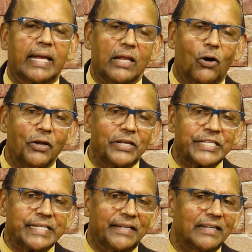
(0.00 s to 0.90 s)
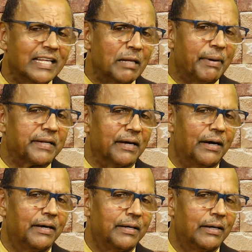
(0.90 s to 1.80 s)
can understand a little better
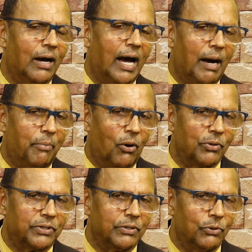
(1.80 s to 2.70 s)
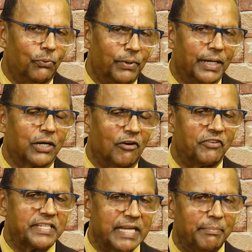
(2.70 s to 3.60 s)
about the work of
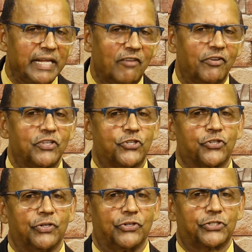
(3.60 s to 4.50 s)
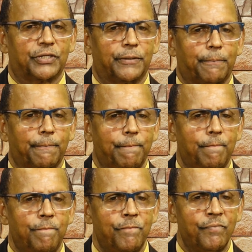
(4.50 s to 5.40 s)
the Seventh-day Adventist Church.
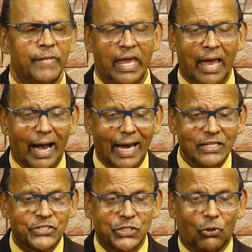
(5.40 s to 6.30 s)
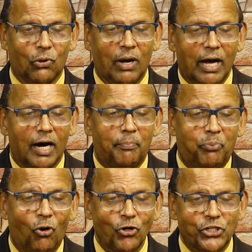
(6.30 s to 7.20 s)
And so a
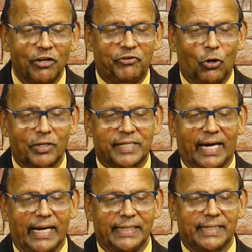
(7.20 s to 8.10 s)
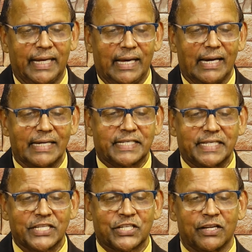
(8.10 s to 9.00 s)
portion of your tithe
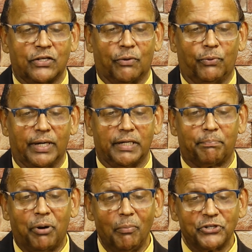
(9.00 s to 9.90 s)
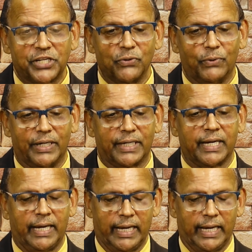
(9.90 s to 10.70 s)
assists the publishing work